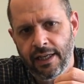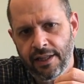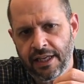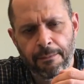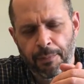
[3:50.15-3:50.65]

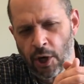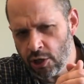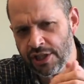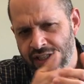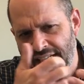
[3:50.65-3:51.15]
The
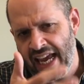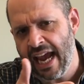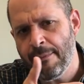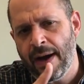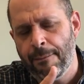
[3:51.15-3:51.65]
Persians
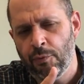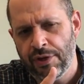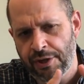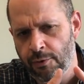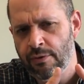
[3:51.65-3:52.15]
came up
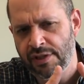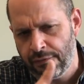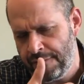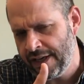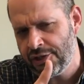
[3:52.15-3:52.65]
with
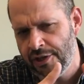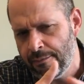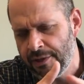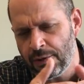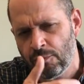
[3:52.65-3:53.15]
crucifixion,
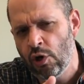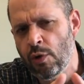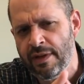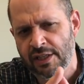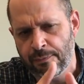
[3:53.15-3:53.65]
but the
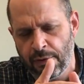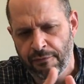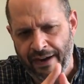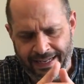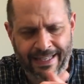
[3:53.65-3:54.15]
Romans
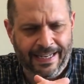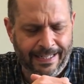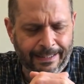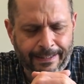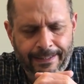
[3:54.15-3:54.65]
perfected it.